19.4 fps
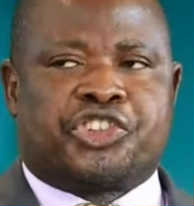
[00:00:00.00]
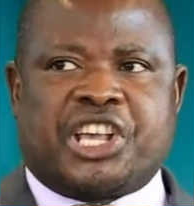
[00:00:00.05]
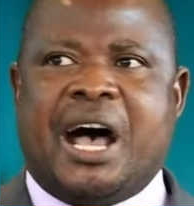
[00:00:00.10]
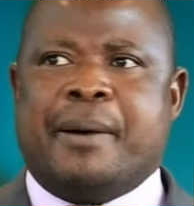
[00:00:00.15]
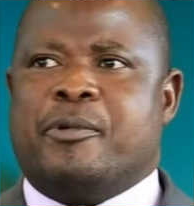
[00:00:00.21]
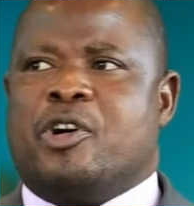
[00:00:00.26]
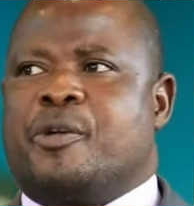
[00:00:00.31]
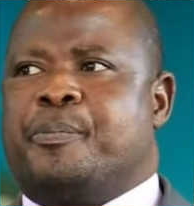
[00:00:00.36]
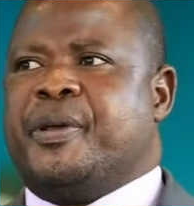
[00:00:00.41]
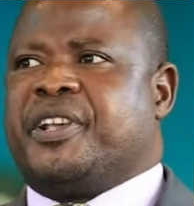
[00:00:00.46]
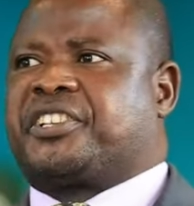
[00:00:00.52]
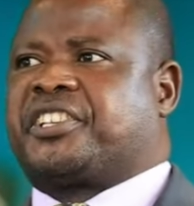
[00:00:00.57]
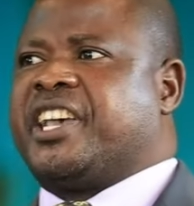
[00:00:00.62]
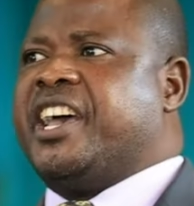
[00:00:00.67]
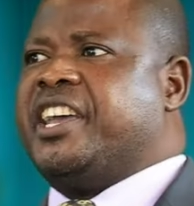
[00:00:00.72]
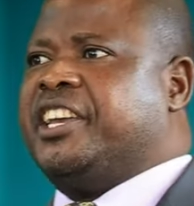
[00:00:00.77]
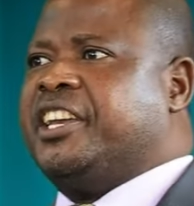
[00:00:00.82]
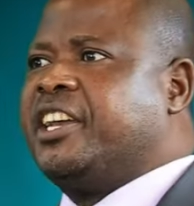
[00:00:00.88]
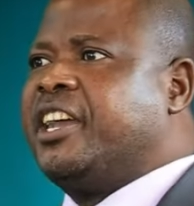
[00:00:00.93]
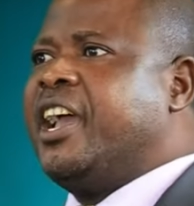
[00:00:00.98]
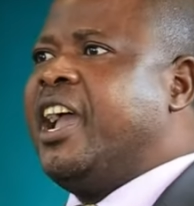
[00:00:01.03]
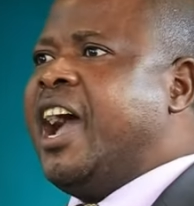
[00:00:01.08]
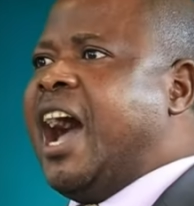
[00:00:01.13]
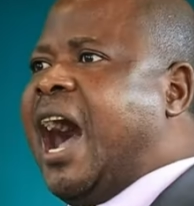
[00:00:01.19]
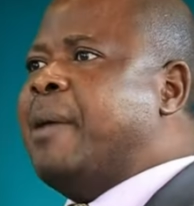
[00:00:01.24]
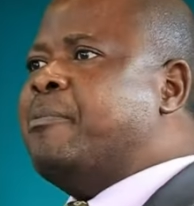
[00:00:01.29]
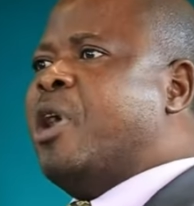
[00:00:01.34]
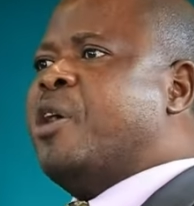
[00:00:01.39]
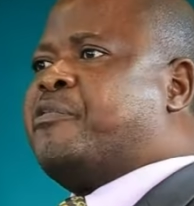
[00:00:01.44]
Some would be saying,
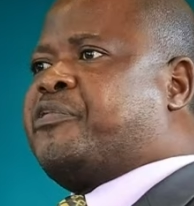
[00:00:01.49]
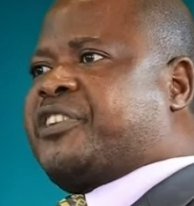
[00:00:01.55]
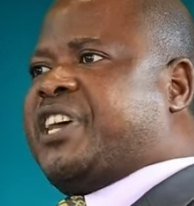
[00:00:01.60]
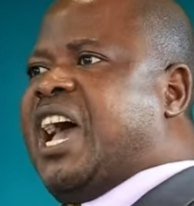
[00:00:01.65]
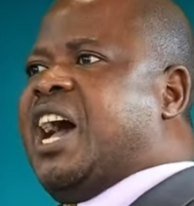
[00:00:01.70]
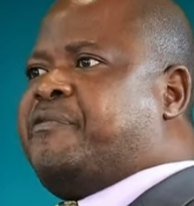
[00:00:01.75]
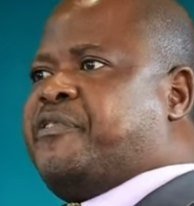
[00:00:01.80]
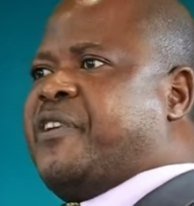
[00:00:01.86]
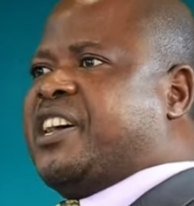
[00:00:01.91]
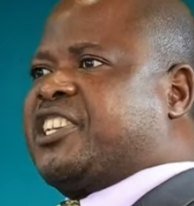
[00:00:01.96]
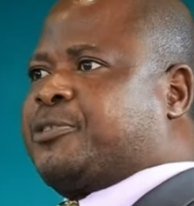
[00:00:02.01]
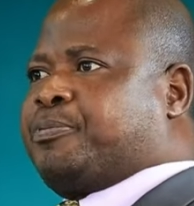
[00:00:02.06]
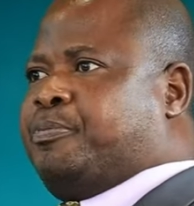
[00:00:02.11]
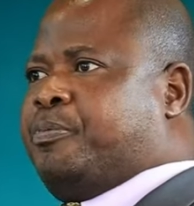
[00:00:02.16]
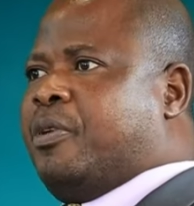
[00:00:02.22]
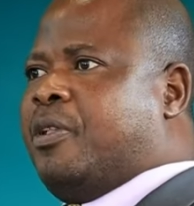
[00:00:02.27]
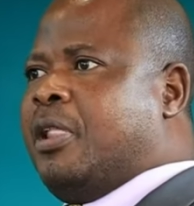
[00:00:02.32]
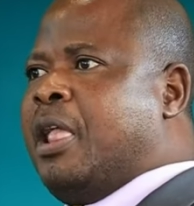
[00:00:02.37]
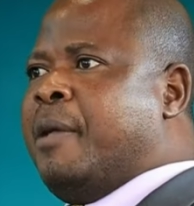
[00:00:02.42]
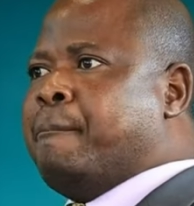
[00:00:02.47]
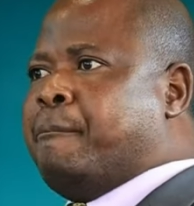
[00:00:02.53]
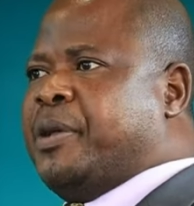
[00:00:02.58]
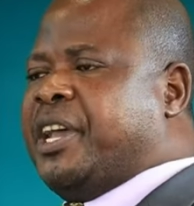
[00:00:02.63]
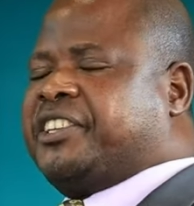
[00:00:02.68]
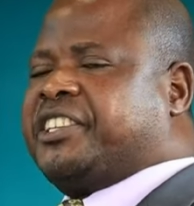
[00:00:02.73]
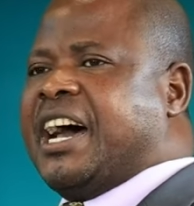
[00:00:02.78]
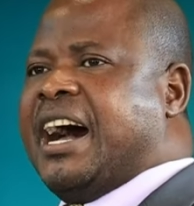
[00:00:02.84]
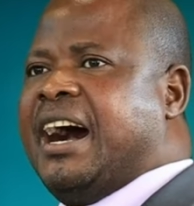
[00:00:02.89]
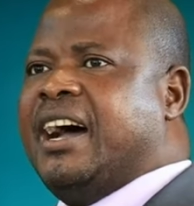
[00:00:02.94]
I'm of Cephas,
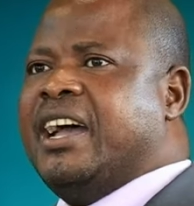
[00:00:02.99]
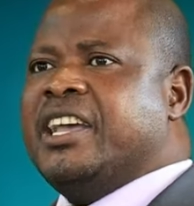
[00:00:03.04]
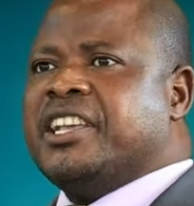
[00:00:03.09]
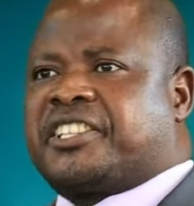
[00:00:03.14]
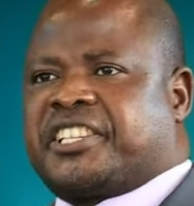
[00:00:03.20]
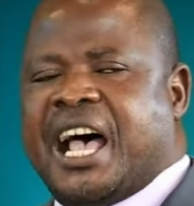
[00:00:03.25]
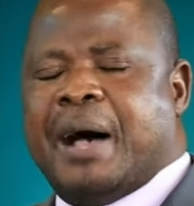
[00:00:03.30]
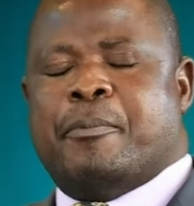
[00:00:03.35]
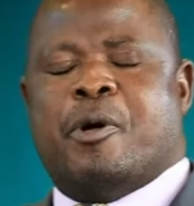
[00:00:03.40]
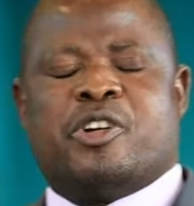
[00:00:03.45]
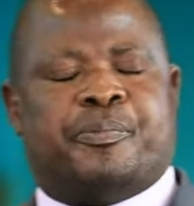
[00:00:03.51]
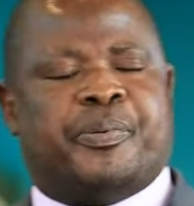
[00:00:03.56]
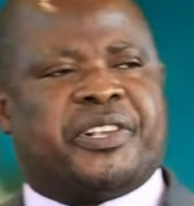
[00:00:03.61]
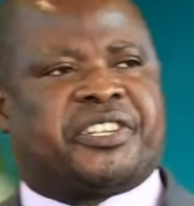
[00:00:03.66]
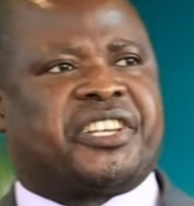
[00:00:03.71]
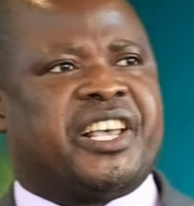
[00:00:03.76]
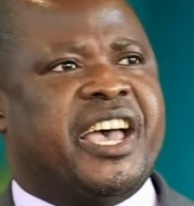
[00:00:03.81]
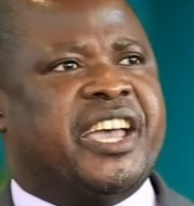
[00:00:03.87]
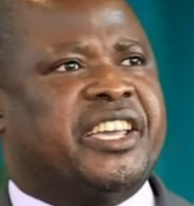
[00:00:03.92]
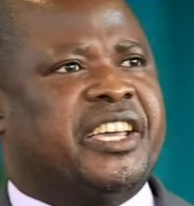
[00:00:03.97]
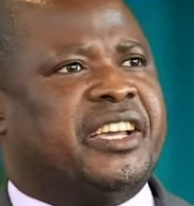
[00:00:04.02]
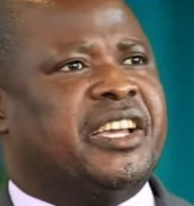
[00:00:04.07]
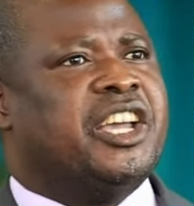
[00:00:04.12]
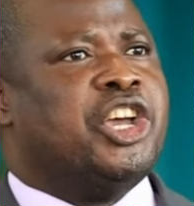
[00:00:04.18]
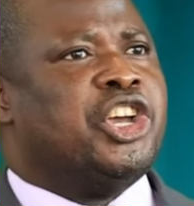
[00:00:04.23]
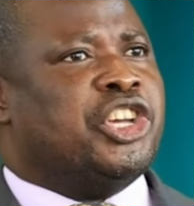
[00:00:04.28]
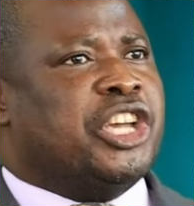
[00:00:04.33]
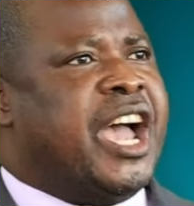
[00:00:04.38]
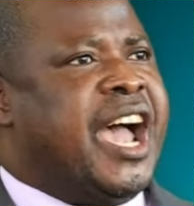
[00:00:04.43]
Peter. Some would be
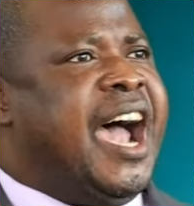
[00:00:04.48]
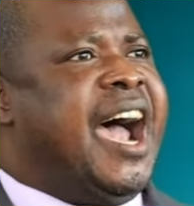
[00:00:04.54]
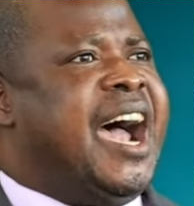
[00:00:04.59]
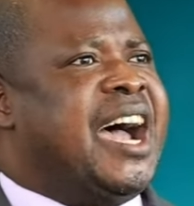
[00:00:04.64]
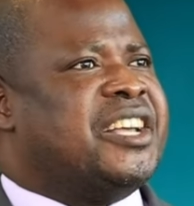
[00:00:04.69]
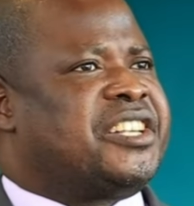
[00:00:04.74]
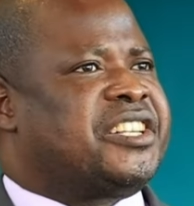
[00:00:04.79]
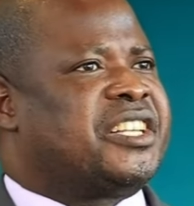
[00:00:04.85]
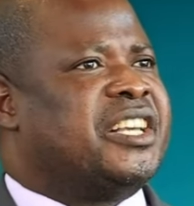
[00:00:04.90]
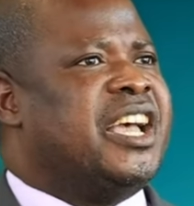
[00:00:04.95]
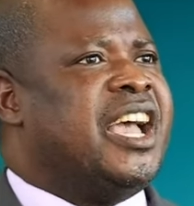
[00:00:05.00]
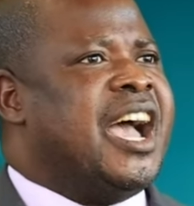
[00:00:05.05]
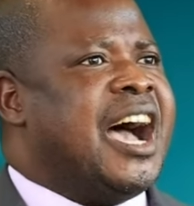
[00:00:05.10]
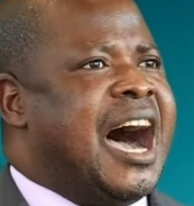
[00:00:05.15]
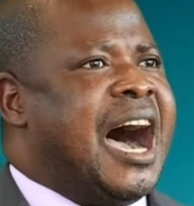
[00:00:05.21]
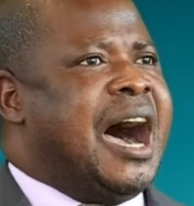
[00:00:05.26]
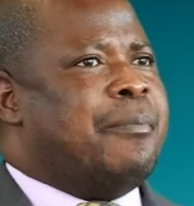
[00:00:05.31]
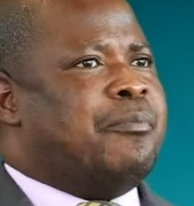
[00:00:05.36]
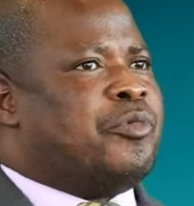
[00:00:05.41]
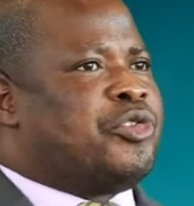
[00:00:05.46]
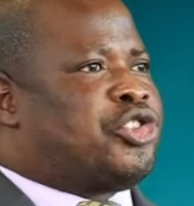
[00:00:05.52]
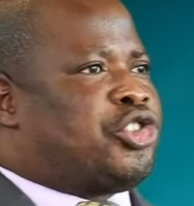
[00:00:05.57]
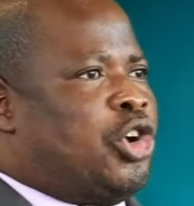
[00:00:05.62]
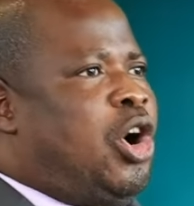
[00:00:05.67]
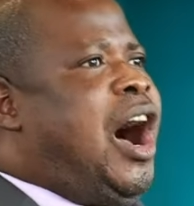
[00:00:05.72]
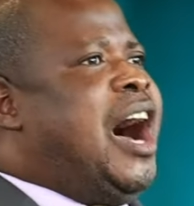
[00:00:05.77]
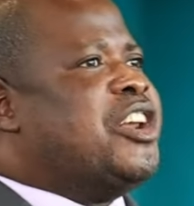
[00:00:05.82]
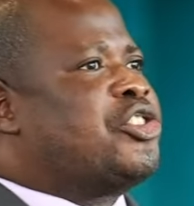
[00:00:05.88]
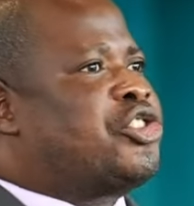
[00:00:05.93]
saying, Yes, I'm
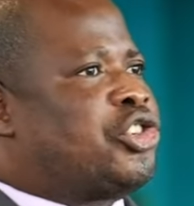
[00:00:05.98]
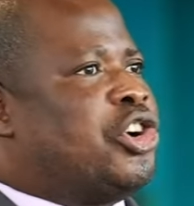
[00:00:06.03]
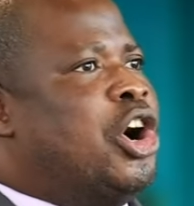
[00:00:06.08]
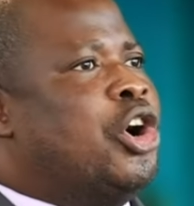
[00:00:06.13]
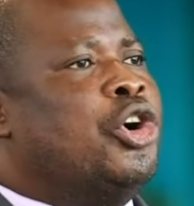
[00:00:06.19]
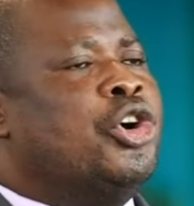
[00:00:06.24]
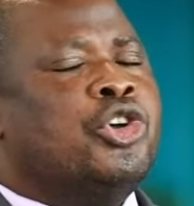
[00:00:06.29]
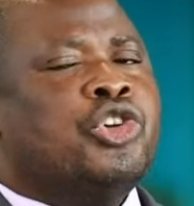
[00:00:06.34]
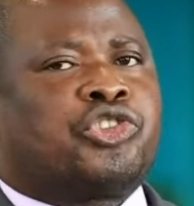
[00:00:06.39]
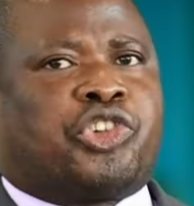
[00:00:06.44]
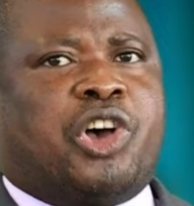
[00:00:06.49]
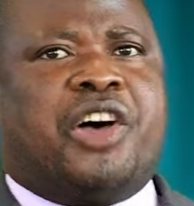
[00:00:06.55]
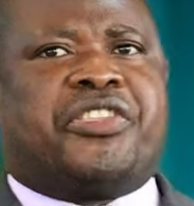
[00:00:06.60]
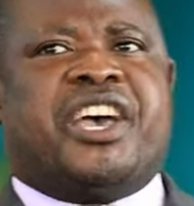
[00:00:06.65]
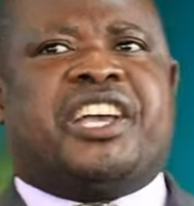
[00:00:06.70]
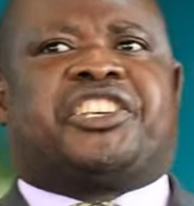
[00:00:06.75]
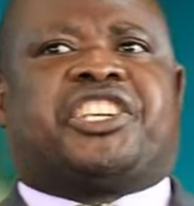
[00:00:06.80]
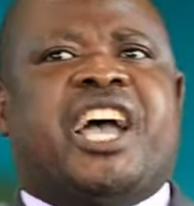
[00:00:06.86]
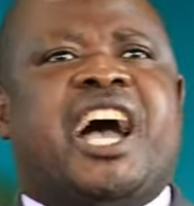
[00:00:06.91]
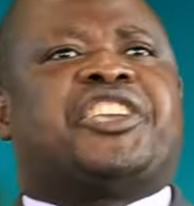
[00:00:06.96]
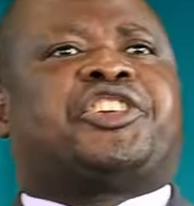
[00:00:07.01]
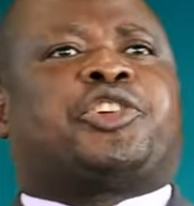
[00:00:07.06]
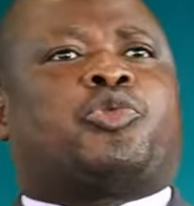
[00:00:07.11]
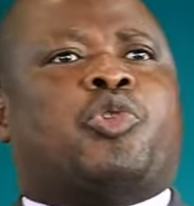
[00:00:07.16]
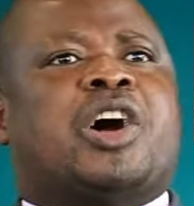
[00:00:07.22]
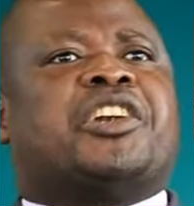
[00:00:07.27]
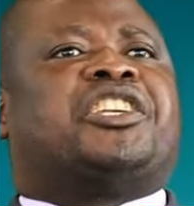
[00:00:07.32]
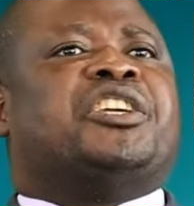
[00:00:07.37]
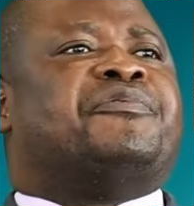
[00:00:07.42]
so and so. So the
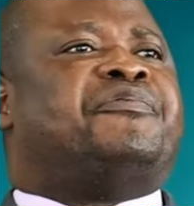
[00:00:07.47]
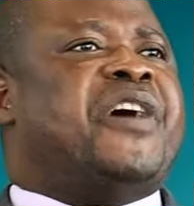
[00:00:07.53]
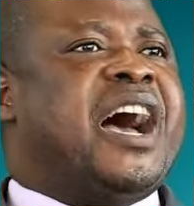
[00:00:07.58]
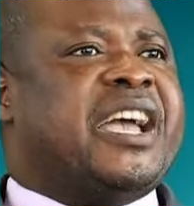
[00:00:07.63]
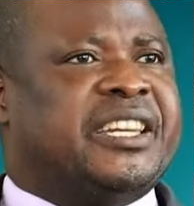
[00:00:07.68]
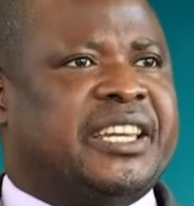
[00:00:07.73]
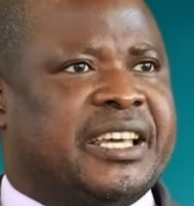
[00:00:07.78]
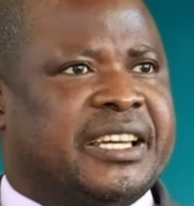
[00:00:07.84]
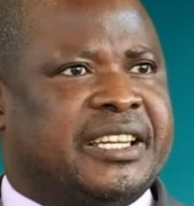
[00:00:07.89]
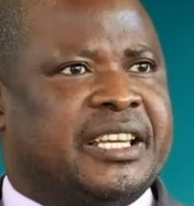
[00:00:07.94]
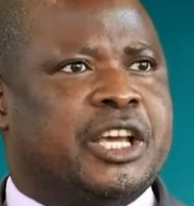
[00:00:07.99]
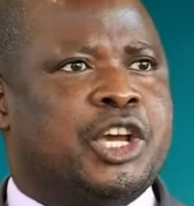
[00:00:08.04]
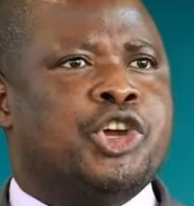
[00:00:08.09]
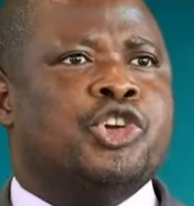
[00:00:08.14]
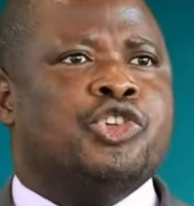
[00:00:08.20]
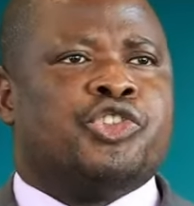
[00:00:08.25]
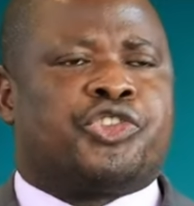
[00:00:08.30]
church got divided.